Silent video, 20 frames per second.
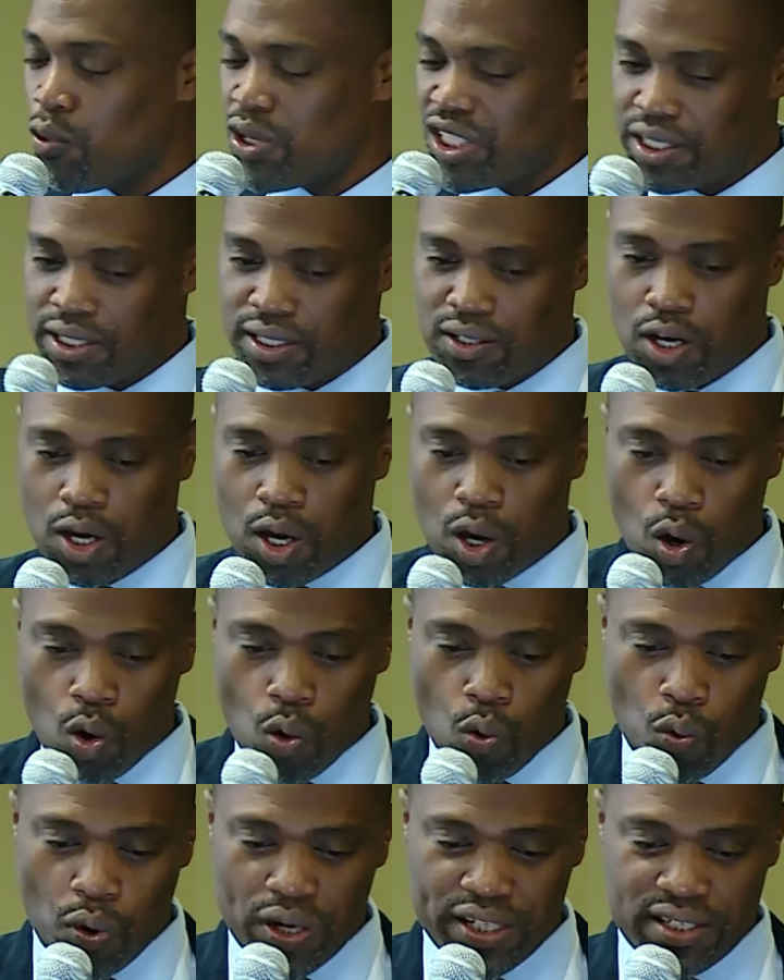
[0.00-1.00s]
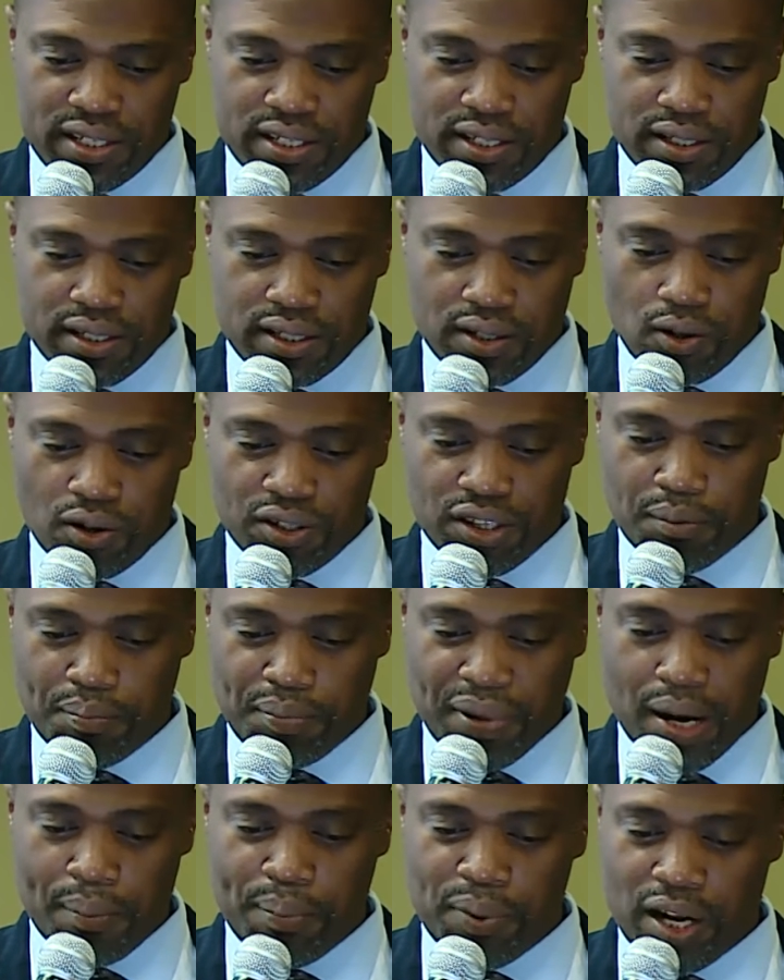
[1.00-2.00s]
what is on the
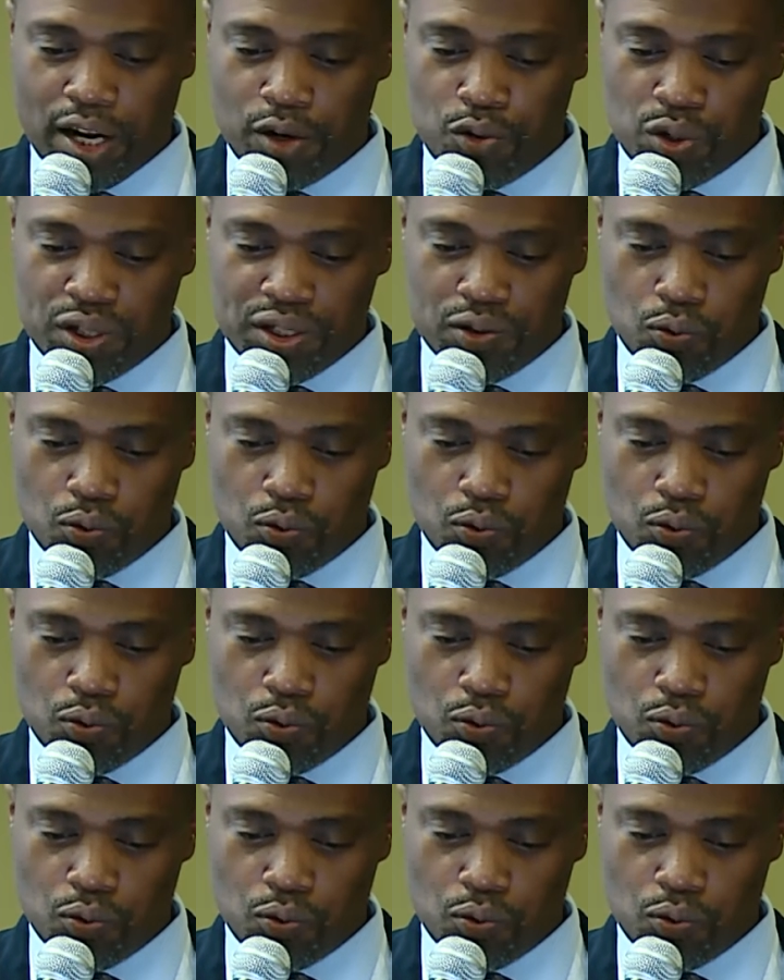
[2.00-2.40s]
pipeline,